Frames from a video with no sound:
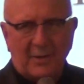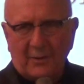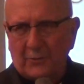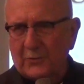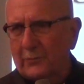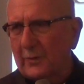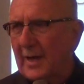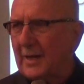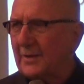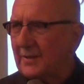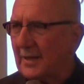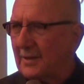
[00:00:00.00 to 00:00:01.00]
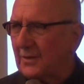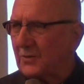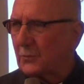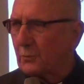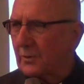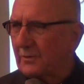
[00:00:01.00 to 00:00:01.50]
Those flight
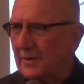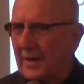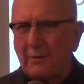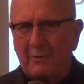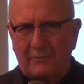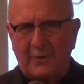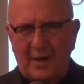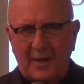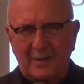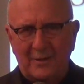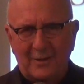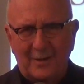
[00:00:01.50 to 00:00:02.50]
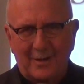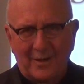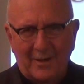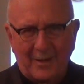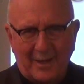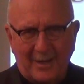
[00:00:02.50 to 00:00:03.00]
attendants were terrified,
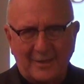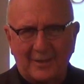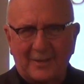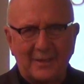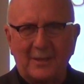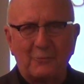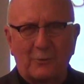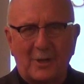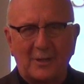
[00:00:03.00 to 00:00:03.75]
and yet they didn't want